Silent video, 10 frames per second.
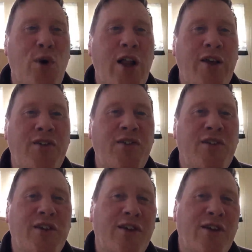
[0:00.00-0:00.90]

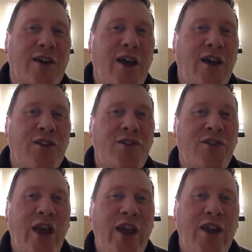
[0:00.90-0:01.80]
wallets and
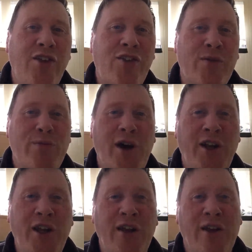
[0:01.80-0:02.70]
change and
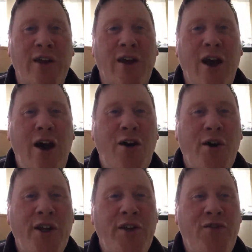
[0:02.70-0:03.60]
money.
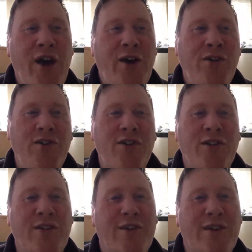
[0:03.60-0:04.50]
Oh, and he found
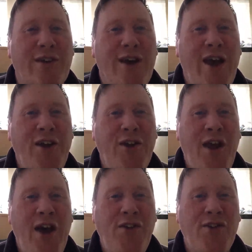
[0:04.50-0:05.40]
Eden
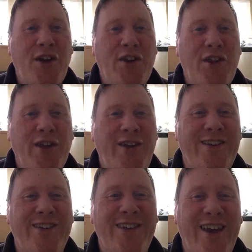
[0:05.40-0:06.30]
Hazard, I think
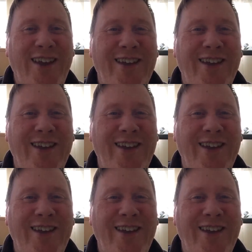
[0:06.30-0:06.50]
he said.